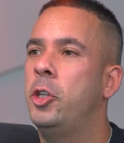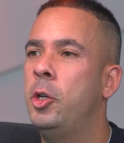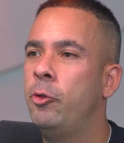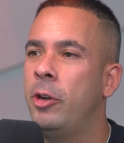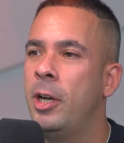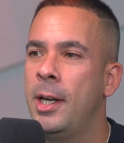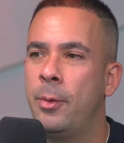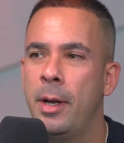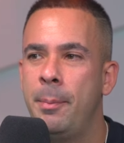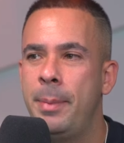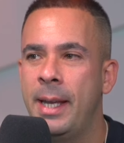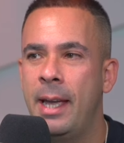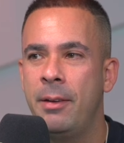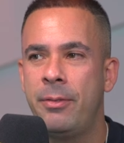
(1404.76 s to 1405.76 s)
Do you really want to
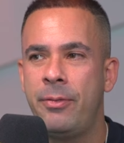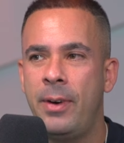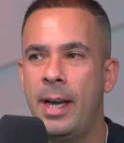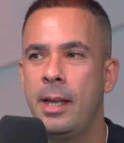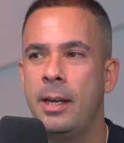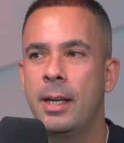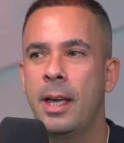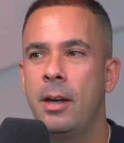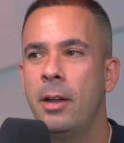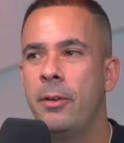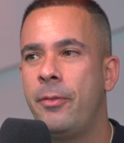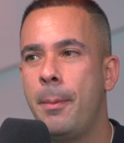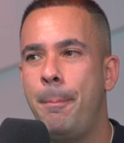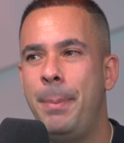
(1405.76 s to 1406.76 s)
be getting fired again
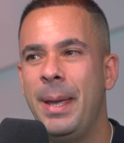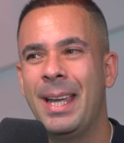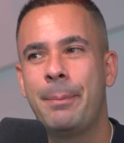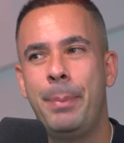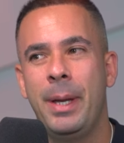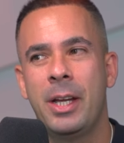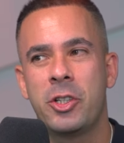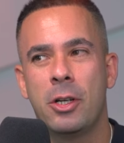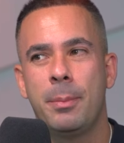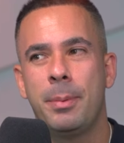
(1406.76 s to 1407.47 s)
for a big job